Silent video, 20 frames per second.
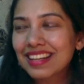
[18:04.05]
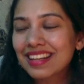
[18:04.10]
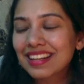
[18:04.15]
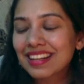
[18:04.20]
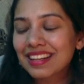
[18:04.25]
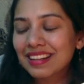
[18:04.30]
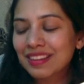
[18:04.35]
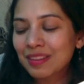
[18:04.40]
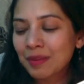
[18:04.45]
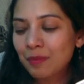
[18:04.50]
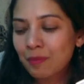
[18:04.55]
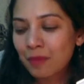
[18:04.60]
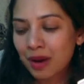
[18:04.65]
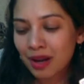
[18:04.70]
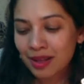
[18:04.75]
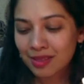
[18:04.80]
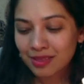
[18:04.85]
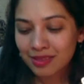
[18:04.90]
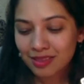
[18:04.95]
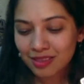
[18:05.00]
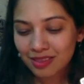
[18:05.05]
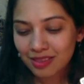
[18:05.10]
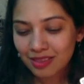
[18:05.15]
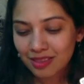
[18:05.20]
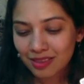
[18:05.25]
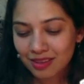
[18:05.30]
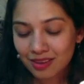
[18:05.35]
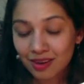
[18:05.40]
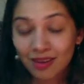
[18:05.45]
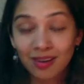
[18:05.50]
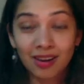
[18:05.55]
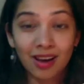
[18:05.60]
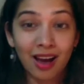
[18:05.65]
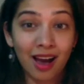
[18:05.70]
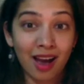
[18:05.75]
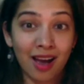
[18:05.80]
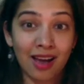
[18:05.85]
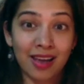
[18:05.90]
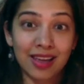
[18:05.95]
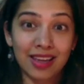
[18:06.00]
the month on a
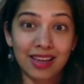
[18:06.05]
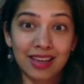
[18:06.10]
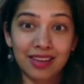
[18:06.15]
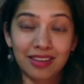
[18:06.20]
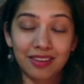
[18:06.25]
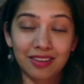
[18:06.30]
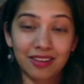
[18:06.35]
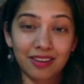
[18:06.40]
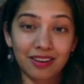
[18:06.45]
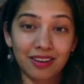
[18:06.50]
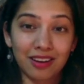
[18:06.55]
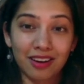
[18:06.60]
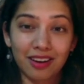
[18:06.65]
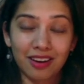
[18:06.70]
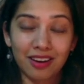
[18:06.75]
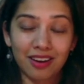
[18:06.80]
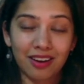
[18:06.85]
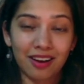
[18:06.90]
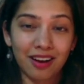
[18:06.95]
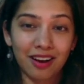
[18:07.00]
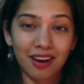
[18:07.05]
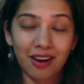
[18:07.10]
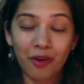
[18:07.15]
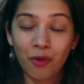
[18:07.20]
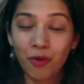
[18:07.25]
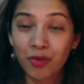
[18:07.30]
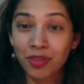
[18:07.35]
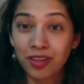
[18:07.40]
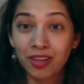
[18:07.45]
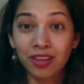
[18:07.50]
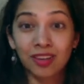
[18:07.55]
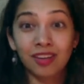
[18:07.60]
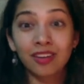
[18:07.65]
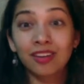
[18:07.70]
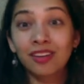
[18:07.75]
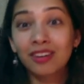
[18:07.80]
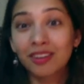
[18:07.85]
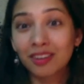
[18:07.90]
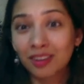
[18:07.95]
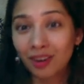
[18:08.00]
high, or the
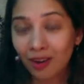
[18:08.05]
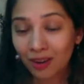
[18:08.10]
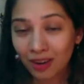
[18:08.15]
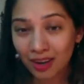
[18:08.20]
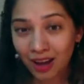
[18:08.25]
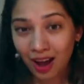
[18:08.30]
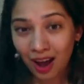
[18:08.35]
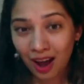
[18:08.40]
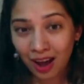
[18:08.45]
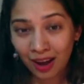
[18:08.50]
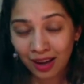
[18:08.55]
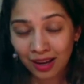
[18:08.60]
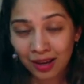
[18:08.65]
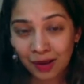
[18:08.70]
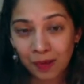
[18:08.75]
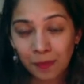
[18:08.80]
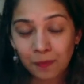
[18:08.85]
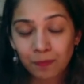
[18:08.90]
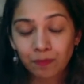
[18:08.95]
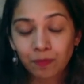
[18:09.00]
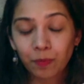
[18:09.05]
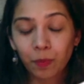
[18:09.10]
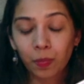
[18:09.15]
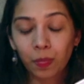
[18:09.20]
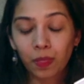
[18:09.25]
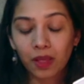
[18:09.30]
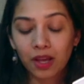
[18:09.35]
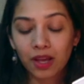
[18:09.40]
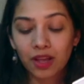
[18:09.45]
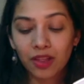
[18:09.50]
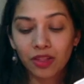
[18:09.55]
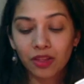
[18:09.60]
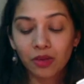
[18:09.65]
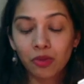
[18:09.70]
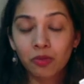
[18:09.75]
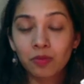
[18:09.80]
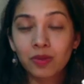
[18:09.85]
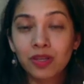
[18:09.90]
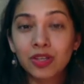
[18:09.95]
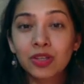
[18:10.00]
year on a high. There will
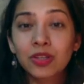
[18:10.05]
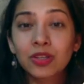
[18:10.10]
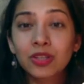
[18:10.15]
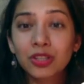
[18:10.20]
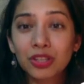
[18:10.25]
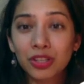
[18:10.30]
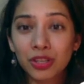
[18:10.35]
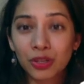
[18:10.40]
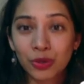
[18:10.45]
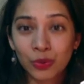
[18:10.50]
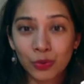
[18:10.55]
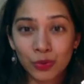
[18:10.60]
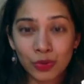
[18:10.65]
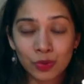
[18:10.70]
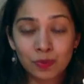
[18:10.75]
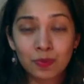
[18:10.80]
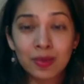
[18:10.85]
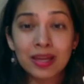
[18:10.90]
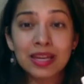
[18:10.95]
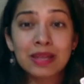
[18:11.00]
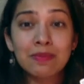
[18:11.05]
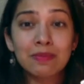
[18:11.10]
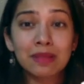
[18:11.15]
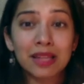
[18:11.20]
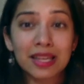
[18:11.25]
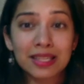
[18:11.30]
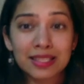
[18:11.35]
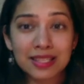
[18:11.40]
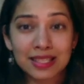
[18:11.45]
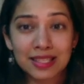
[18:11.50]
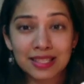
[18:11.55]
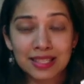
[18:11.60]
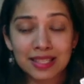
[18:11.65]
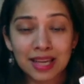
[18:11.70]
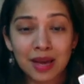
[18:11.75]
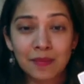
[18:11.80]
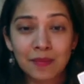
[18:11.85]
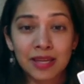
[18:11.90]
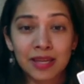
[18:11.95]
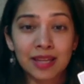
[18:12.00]
be good news, many blessings
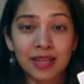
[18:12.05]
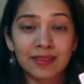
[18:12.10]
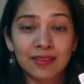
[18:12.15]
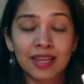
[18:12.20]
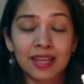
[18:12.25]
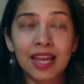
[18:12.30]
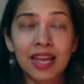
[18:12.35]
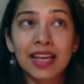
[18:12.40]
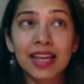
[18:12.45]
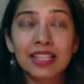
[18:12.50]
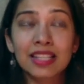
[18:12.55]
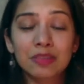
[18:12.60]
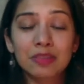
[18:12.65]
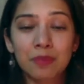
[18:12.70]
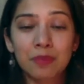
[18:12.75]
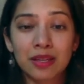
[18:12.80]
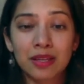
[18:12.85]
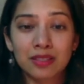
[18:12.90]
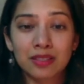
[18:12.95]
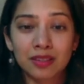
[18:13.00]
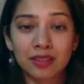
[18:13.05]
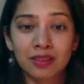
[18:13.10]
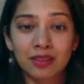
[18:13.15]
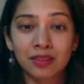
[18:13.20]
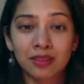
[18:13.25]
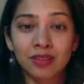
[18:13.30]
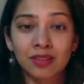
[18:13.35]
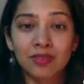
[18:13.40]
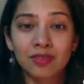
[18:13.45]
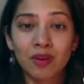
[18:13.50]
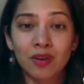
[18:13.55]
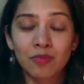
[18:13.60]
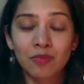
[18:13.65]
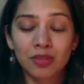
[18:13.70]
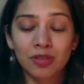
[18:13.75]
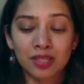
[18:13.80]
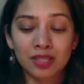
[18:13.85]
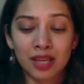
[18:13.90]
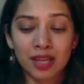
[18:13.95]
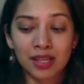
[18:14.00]
coming in. The Ace of Pentacles
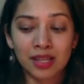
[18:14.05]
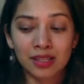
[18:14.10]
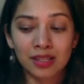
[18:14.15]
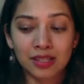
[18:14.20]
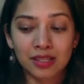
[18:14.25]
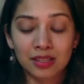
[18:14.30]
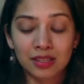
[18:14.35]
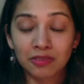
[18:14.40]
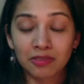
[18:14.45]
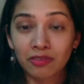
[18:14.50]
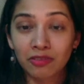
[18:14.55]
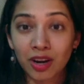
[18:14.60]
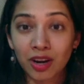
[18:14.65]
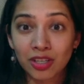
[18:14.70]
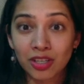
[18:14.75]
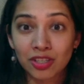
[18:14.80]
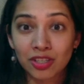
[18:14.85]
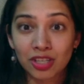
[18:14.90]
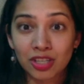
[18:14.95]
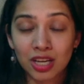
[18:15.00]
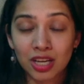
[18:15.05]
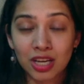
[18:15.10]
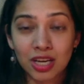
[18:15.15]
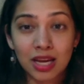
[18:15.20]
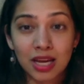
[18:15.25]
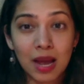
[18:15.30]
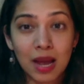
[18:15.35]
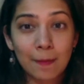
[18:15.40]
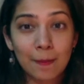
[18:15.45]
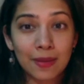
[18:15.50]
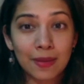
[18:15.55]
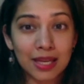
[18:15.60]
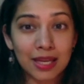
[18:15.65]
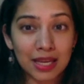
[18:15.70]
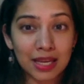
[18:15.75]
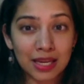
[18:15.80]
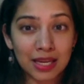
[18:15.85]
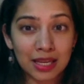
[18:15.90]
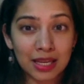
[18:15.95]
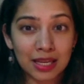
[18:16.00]
represents a fresh
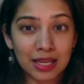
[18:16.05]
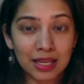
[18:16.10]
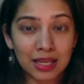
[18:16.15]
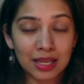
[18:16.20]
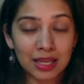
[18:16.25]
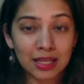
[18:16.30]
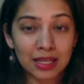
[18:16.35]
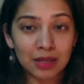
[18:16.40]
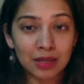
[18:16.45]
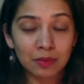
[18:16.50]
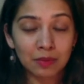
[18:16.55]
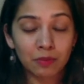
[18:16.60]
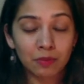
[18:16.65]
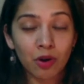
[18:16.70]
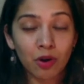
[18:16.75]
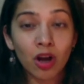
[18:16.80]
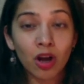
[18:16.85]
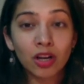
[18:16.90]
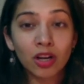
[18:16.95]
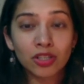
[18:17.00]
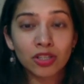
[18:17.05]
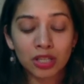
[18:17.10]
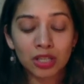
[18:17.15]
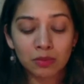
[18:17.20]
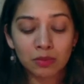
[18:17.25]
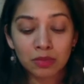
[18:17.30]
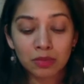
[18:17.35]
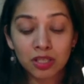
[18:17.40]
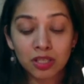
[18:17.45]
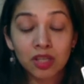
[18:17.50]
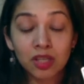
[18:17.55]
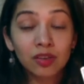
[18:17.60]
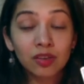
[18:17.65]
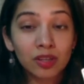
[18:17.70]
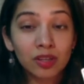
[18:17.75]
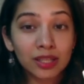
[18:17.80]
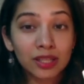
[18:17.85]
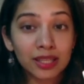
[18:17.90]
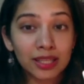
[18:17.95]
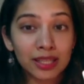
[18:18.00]
beginning in a project,
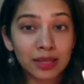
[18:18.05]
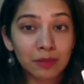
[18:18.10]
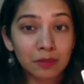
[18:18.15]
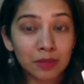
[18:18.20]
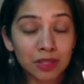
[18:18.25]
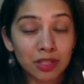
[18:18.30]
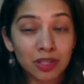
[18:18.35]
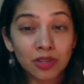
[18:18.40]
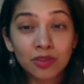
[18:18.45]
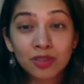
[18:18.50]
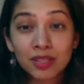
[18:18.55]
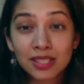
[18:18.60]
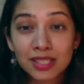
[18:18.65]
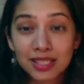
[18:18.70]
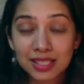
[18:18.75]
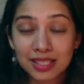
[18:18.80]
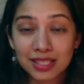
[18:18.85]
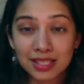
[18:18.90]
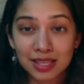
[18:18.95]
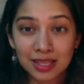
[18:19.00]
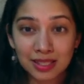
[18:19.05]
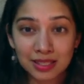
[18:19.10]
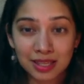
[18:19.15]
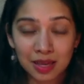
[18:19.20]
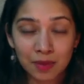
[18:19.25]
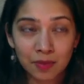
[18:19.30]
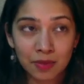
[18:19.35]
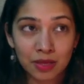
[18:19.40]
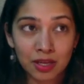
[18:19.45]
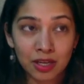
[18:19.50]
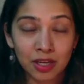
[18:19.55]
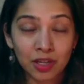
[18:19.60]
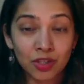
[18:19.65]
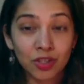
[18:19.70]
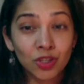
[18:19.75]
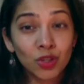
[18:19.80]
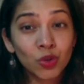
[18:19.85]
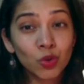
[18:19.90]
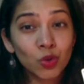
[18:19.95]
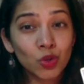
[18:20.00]
material success coming in, a
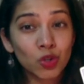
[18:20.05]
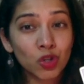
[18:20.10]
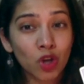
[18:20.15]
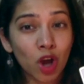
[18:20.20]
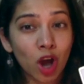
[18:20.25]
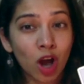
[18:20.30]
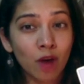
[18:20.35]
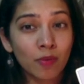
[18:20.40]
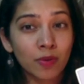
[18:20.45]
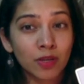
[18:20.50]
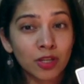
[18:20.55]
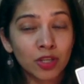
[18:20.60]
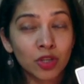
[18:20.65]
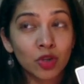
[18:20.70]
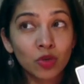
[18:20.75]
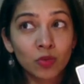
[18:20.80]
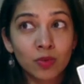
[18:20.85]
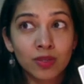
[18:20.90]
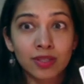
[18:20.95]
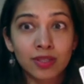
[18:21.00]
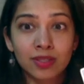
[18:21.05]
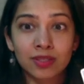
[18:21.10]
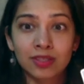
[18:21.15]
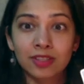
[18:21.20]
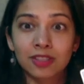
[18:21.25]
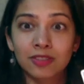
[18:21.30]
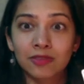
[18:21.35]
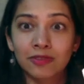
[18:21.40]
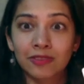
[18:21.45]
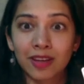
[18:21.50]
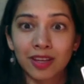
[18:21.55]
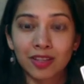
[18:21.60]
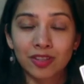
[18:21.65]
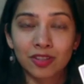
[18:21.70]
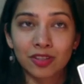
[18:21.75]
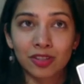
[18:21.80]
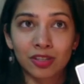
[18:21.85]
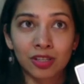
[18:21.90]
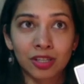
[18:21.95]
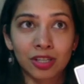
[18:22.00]
new job, a new business
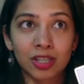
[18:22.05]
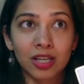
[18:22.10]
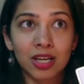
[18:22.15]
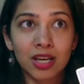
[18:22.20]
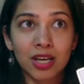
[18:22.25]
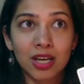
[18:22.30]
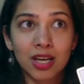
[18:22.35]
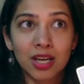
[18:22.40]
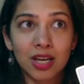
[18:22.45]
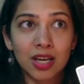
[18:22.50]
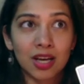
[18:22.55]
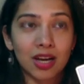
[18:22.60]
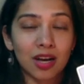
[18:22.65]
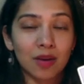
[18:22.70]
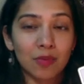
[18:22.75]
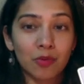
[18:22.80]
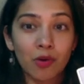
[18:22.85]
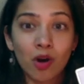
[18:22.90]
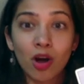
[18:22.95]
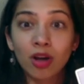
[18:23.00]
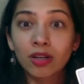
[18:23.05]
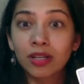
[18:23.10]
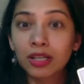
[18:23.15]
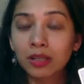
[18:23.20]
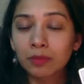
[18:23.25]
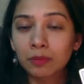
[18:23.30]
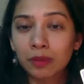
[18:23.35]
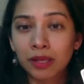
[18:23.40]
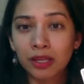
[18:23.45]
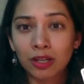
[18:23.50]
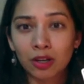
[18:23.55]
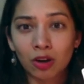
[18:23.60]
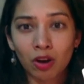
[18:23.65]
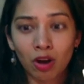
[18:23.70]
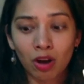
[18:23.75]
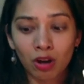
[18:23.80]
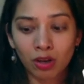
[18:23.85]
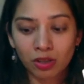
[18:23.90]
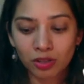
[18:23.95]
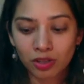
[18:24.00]
venture, a product being
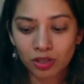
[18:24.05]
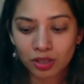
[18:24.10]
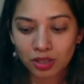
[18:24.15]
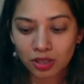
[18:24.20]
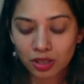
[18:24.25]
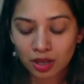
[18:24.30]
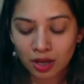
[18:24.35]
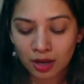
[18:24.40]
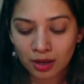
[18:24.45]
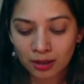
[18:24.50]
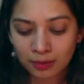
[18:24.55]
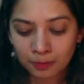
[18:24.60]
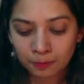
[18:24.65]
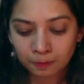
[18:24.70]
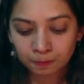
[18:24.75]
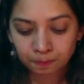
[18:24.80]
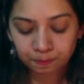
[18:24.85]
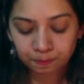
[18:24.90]
launched, buying